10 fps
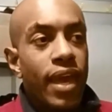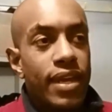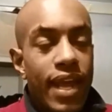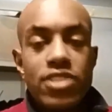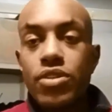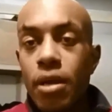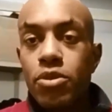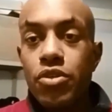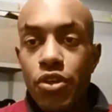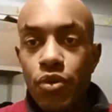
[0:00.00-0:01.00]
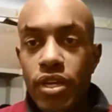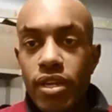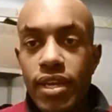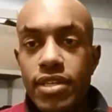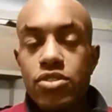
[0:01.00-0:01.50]
and an astronomical
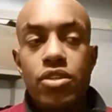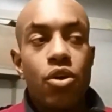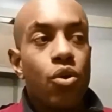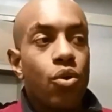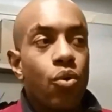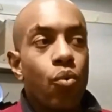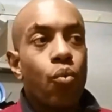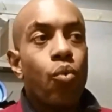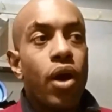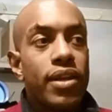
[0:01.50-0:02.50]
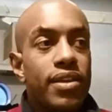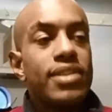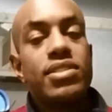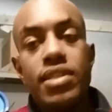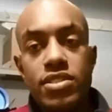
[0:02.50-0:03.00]
unit is one
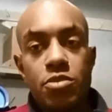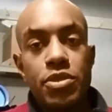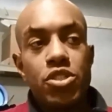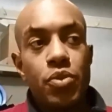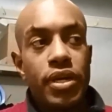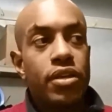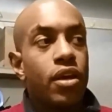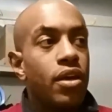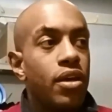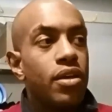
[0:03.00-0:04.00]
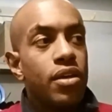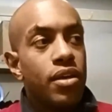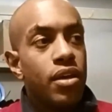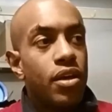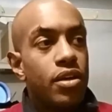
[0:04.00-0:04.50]
distance between
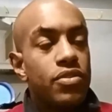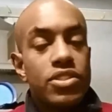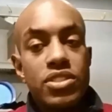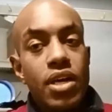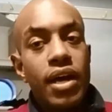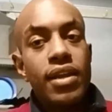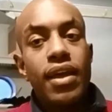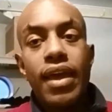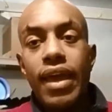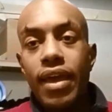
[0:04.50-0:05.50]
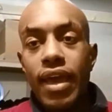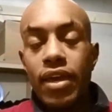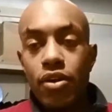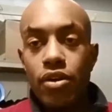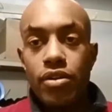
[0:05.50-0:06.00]
the Sun
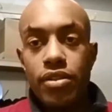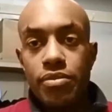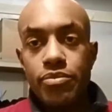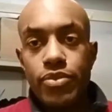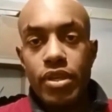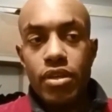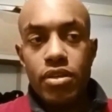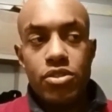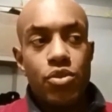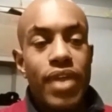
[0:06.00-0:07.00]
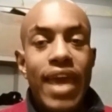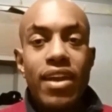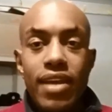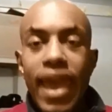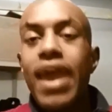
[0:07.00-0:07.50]
and Earth. So
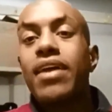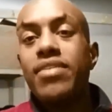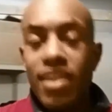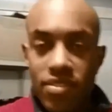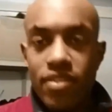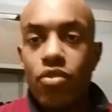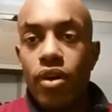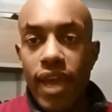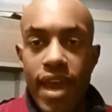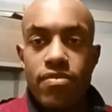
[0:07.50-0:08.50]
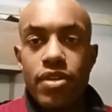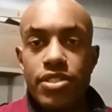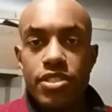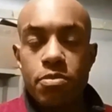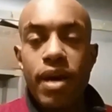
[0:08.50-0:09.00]
that distance on
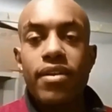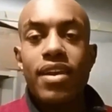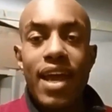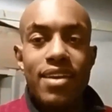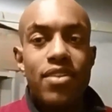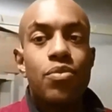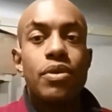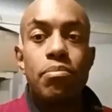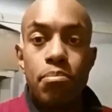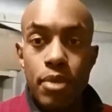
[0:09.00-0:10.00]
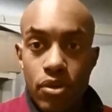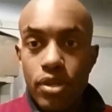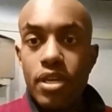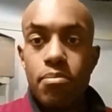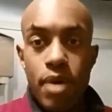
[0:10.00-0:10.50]
average is about 93
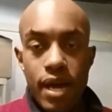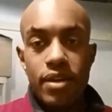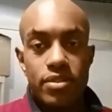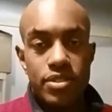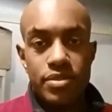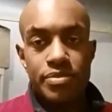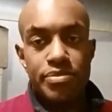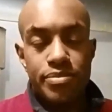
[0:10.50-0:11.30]
million miles.